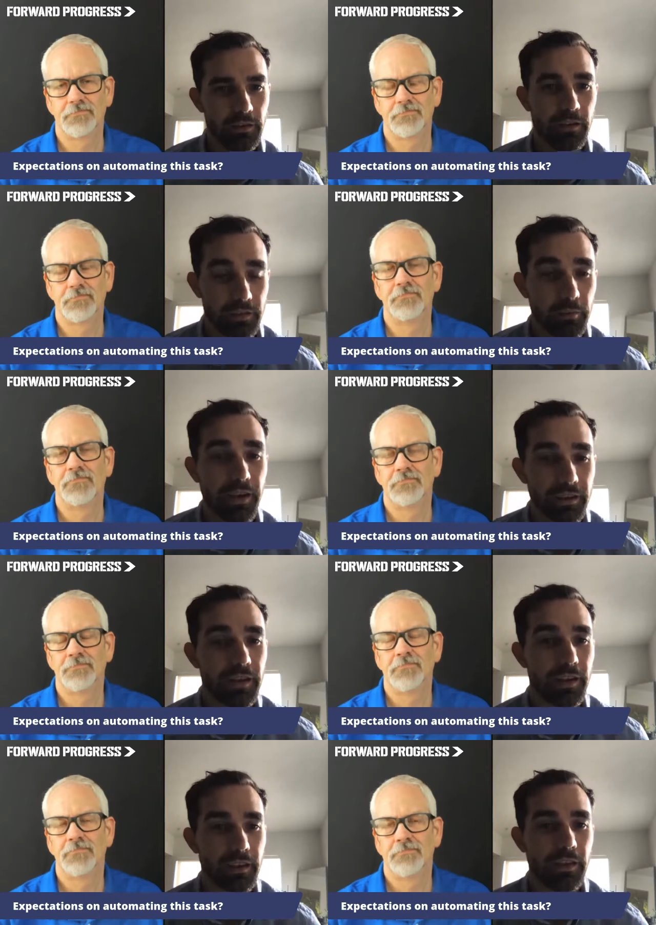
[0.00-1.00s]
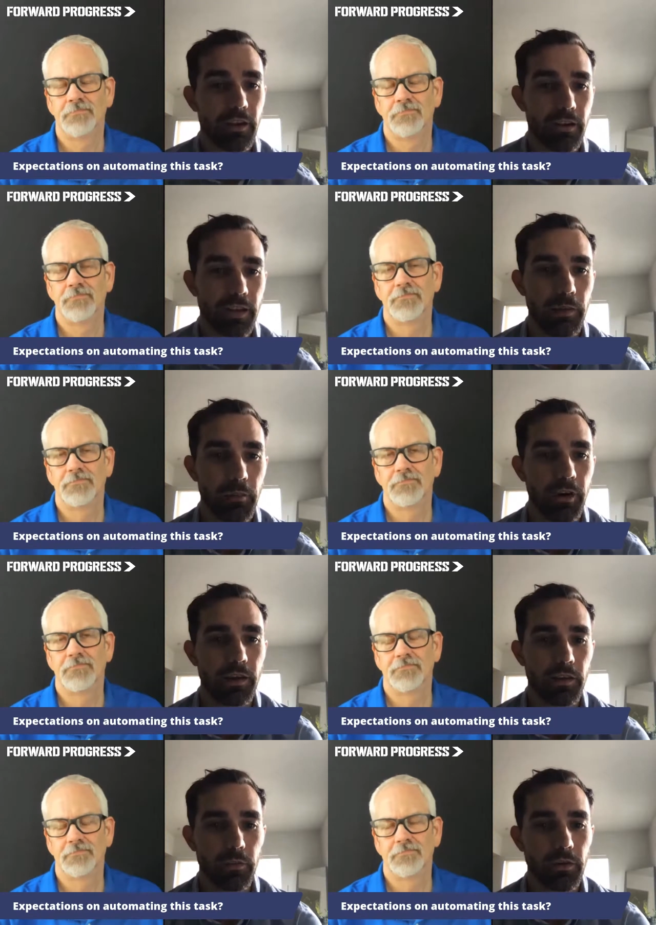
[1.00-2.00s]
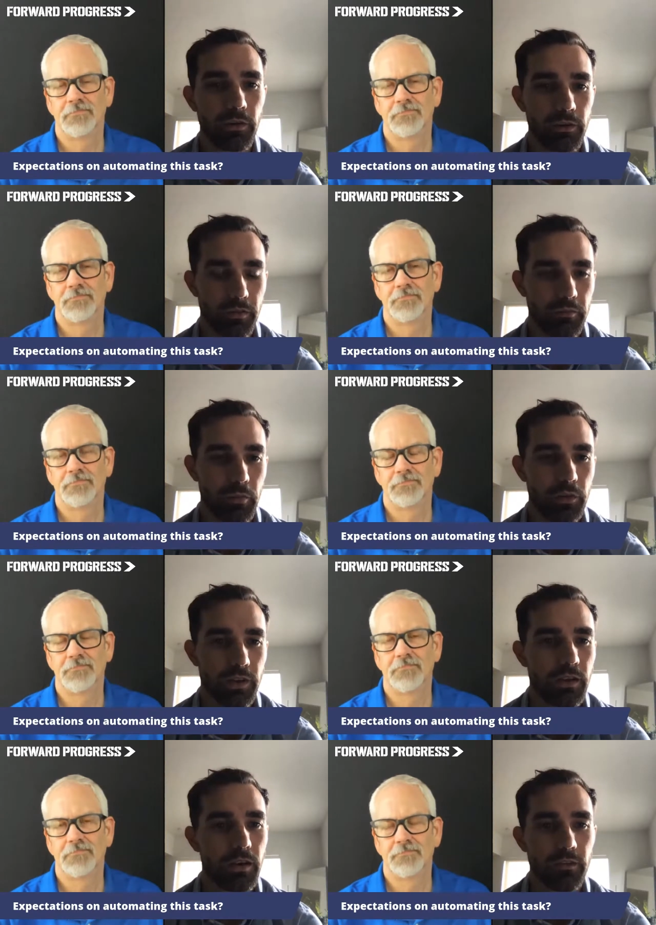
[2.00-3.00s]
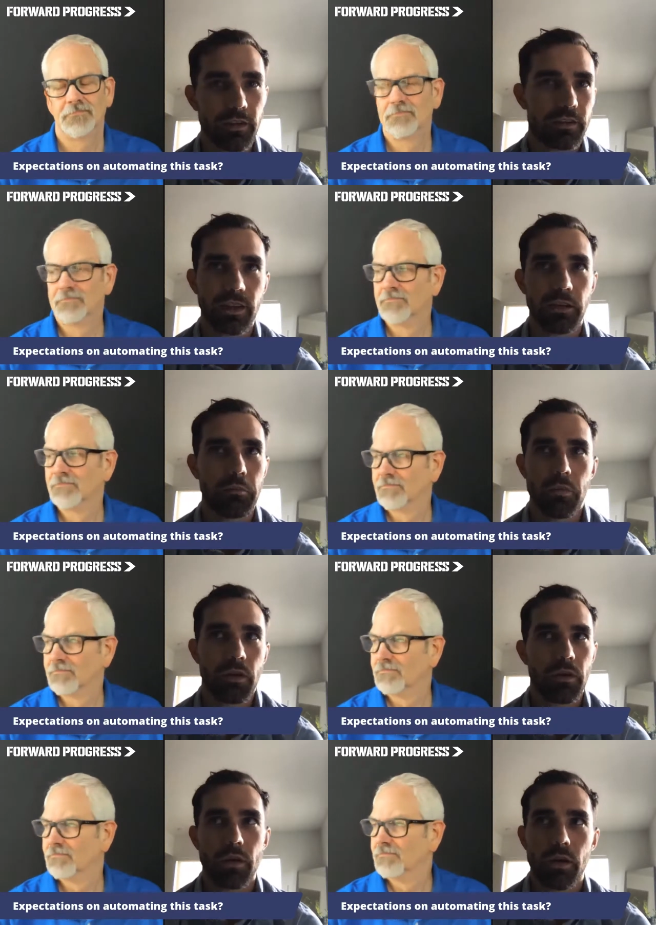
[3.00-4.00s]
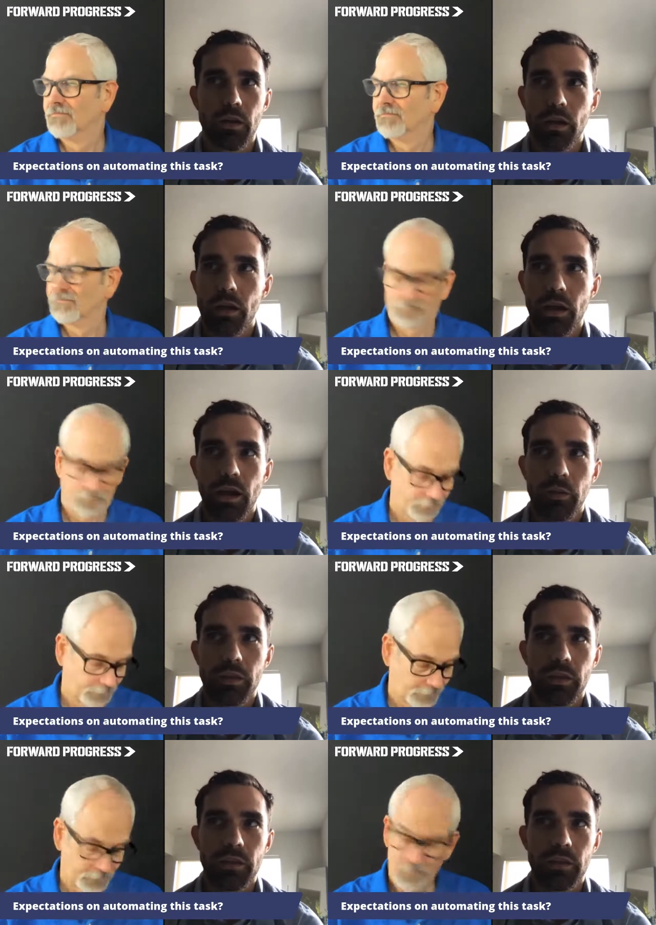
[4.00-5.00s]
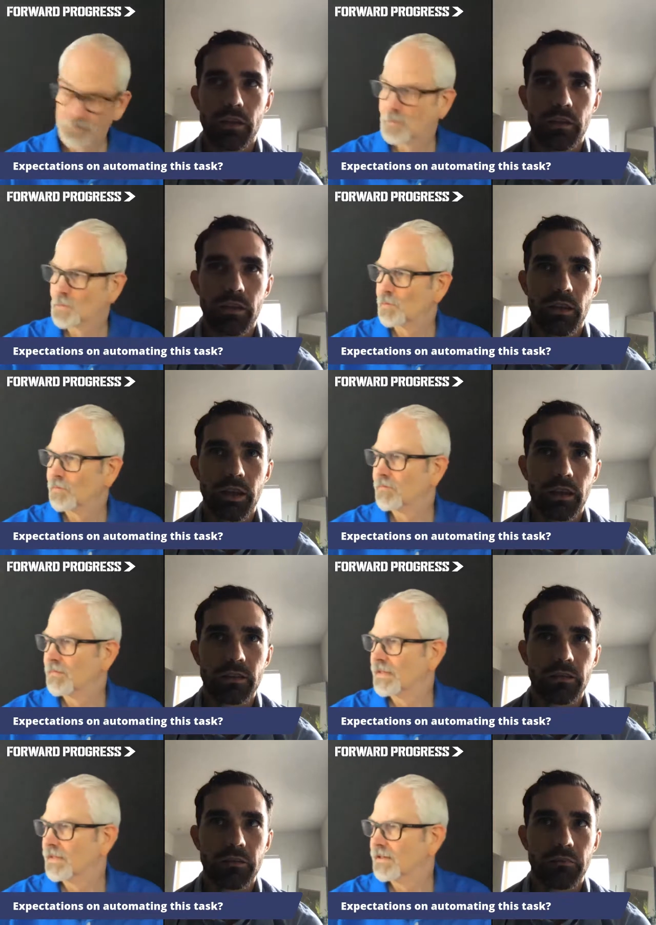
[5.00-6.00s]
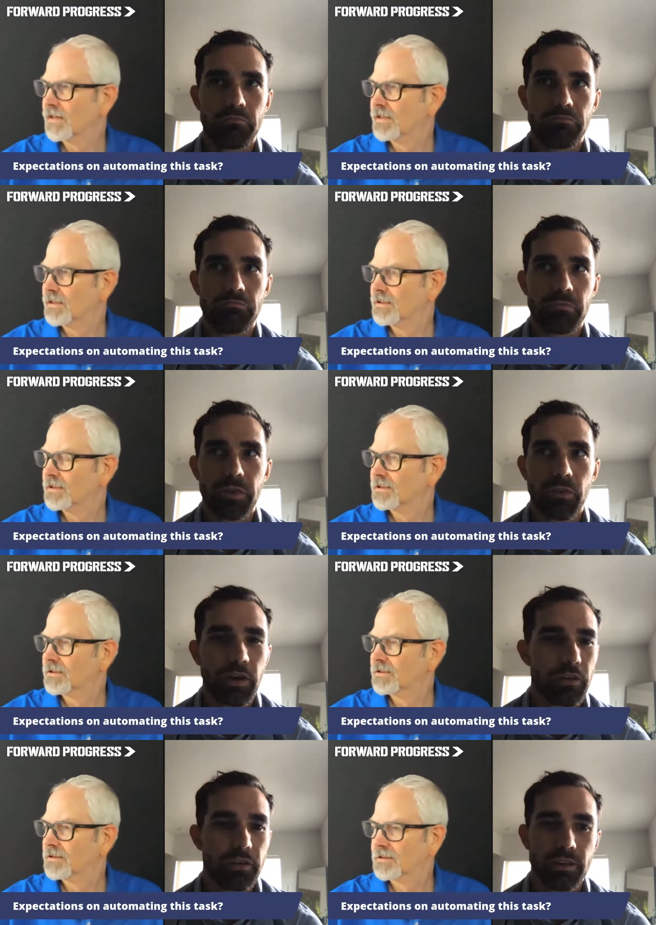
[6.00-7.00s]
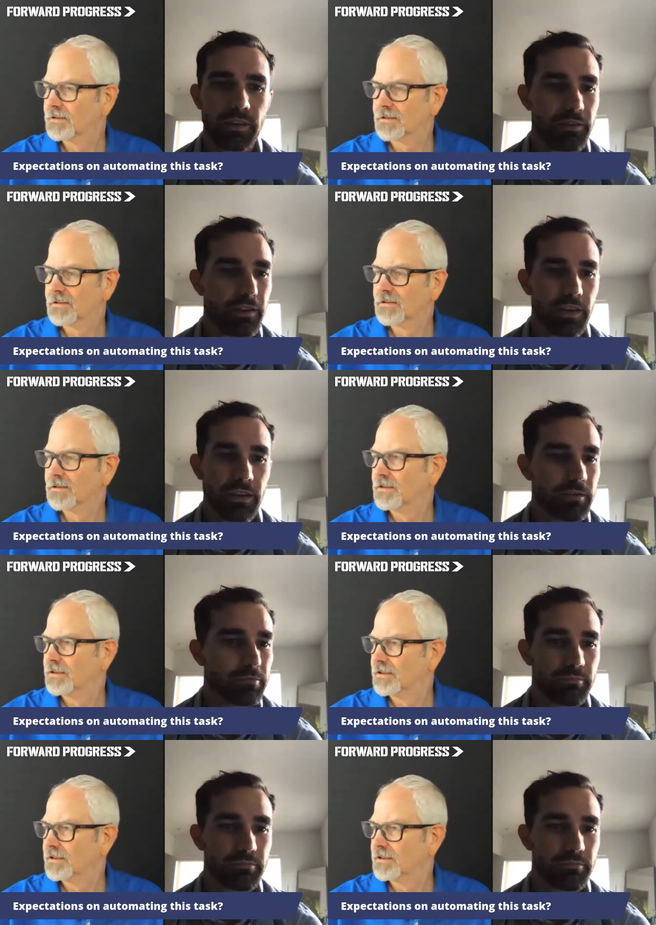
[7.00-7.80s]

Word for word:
Speaker 1: s- somebody's going to get there, and that market will will take off. I'd say uh, within the, the next 365 days,